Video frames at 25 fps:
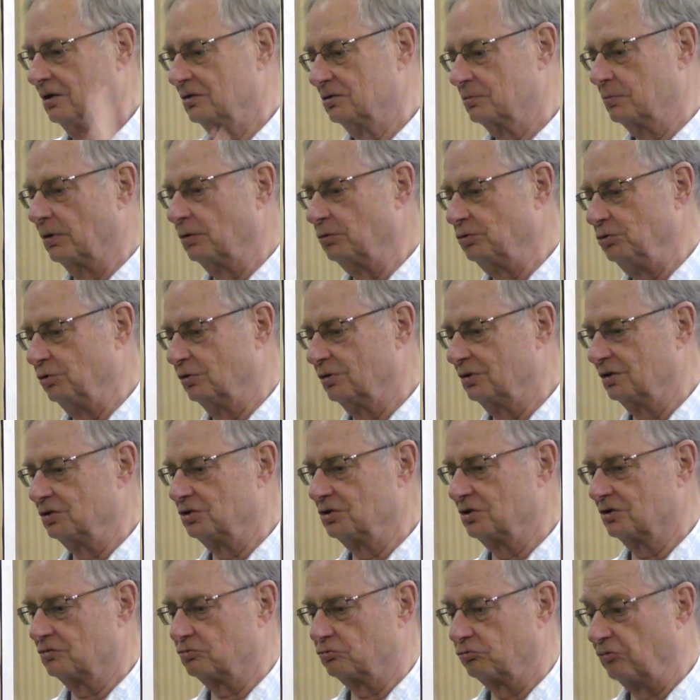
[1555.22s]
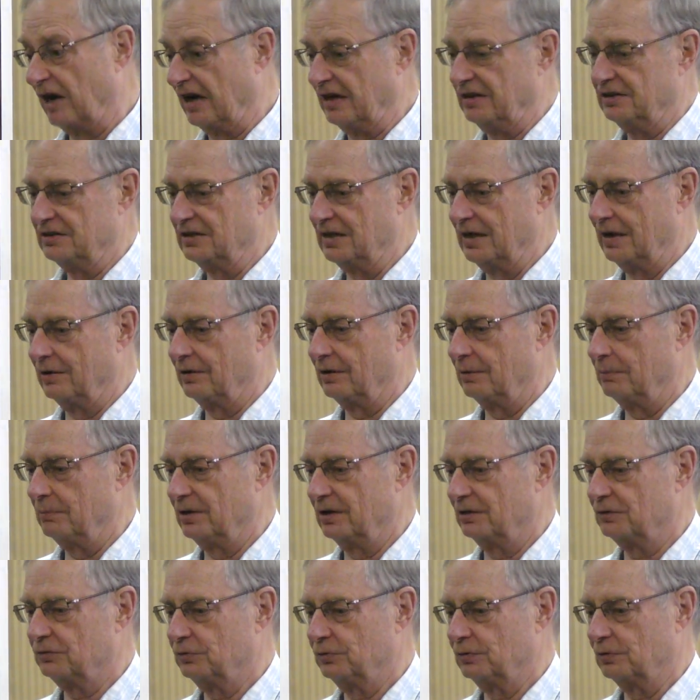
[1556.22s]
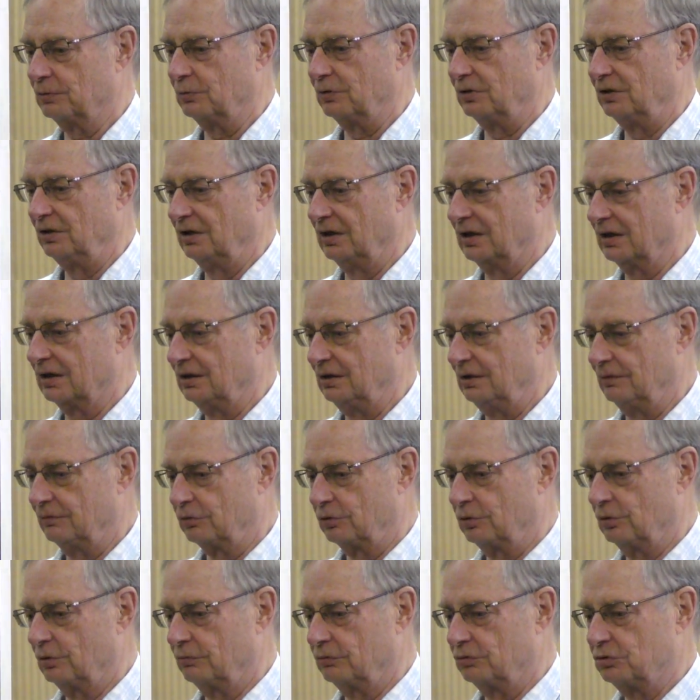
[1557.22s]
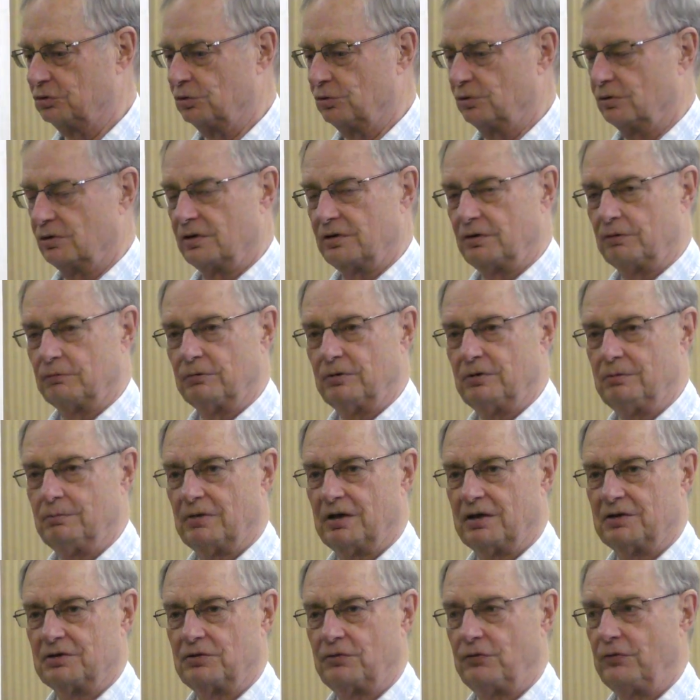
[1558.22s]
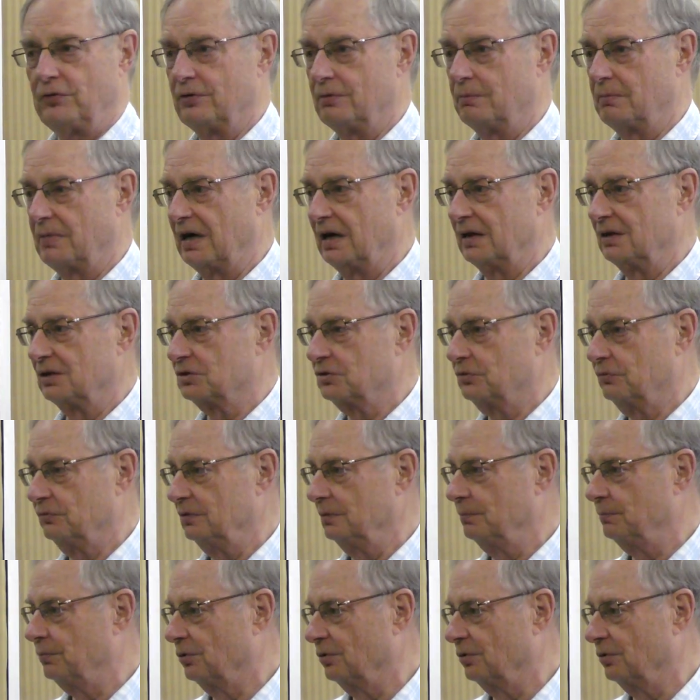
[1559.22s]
Suppose you can just write down a metric with negative curvature on the Riemann sphere minus 3